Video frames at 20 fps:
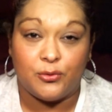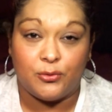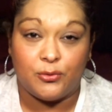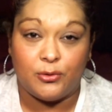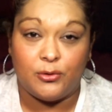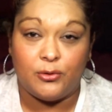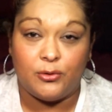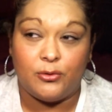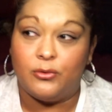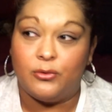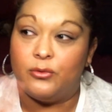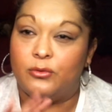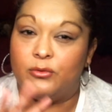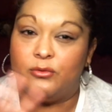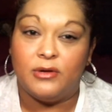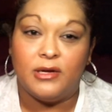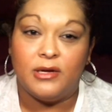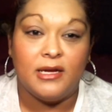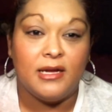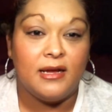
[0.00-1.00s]
through
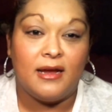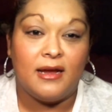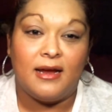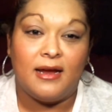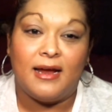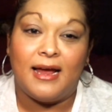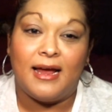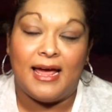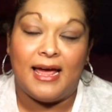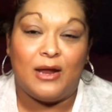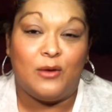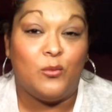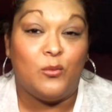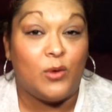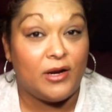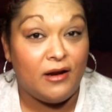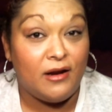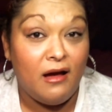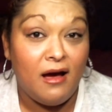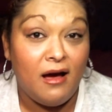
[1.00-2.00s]
and
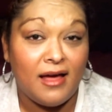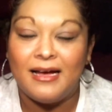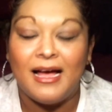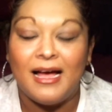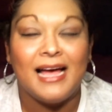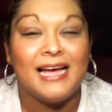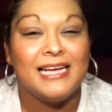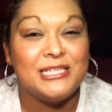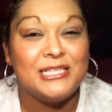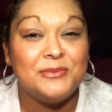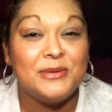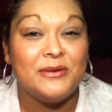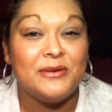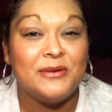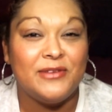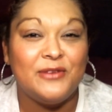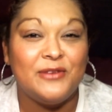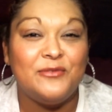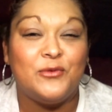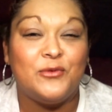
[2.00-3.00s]
whatnot. I ended up
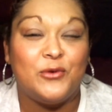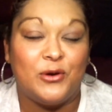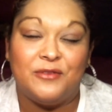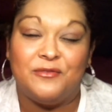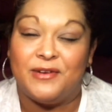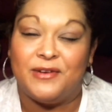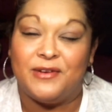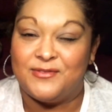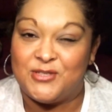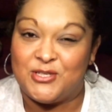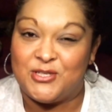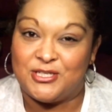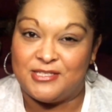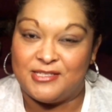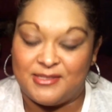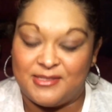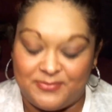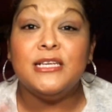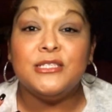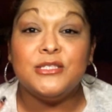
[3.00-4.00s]
giving it 4 out of 5 stars.
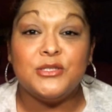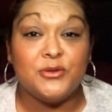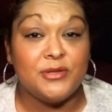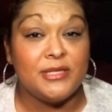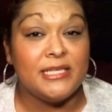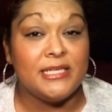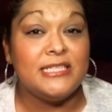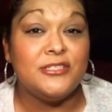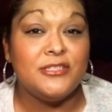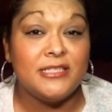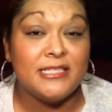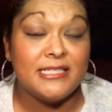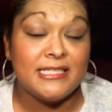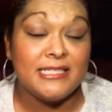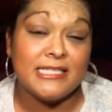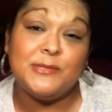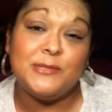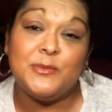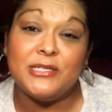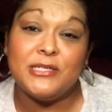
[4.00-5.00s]
So these are the
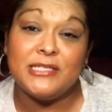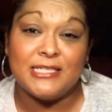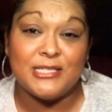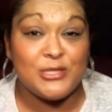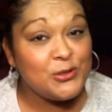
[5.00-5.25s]
6 books and